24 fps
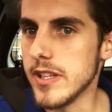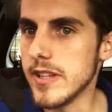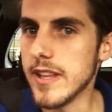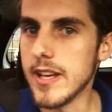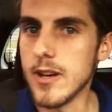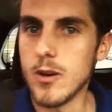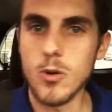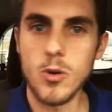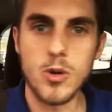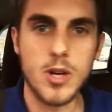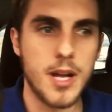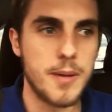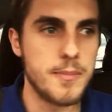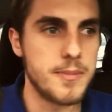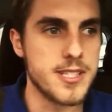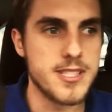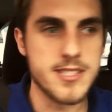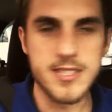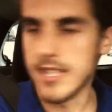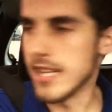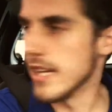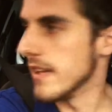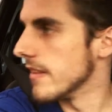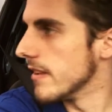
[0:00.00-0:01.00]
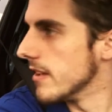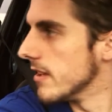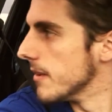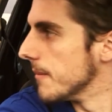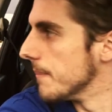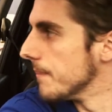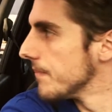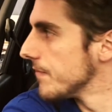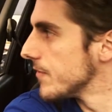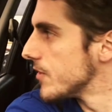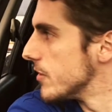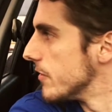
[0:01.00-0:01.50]
They're all coming together
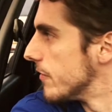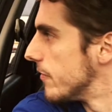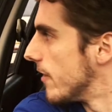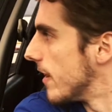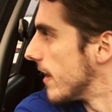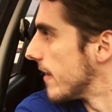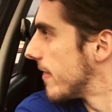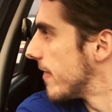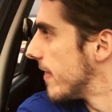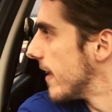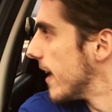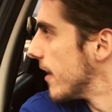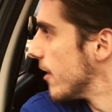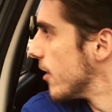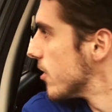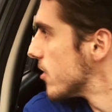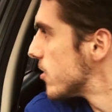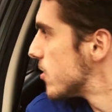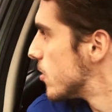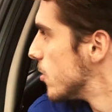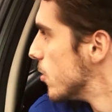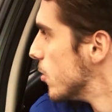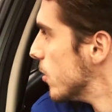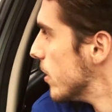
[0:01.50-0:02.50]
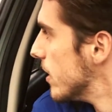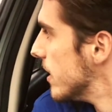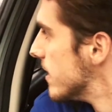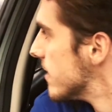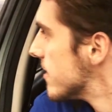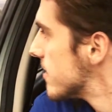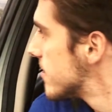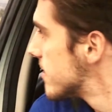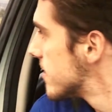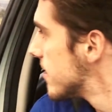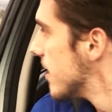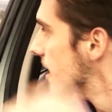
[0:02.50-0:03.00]
to fight Thanos, who
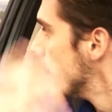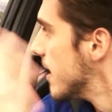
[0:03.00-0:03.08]
is